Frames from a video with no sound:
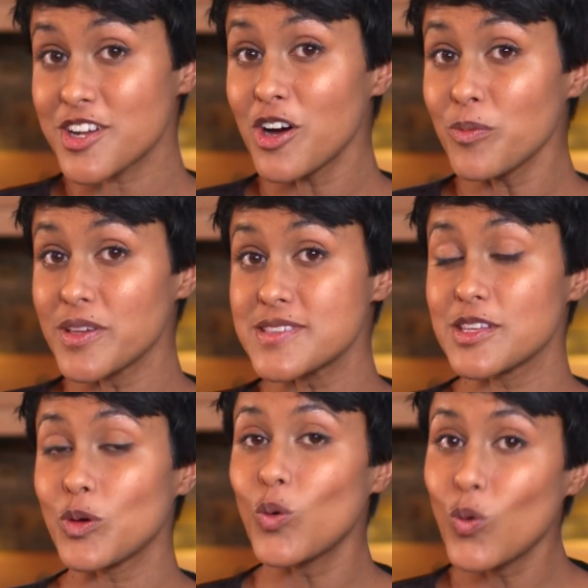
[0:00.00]
up, it's
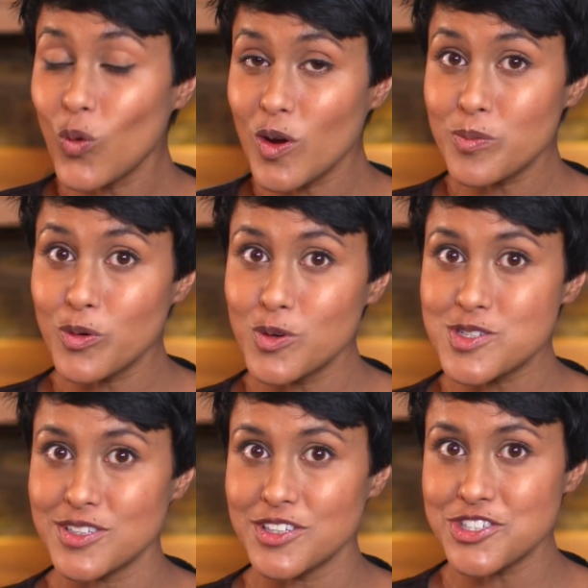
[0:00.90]
the
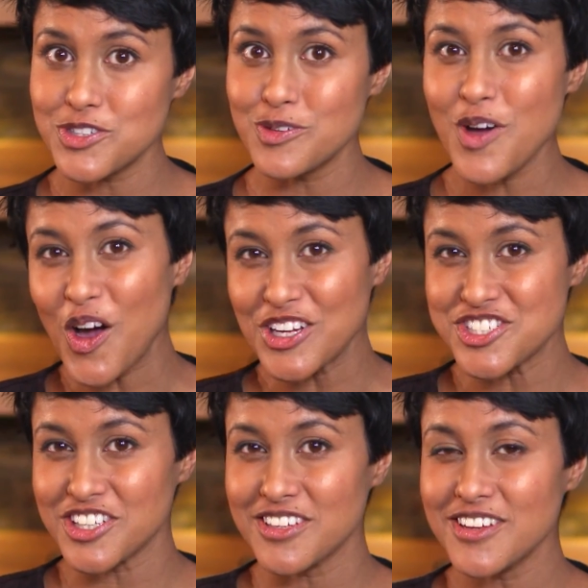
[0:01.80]
all-important issue of
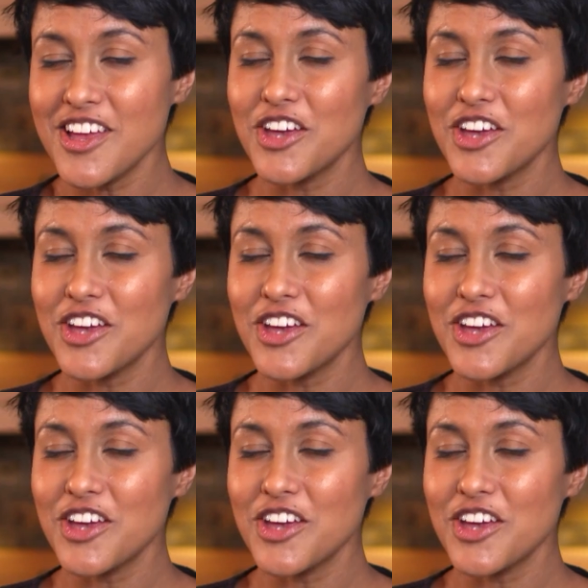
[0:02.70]
hygiene.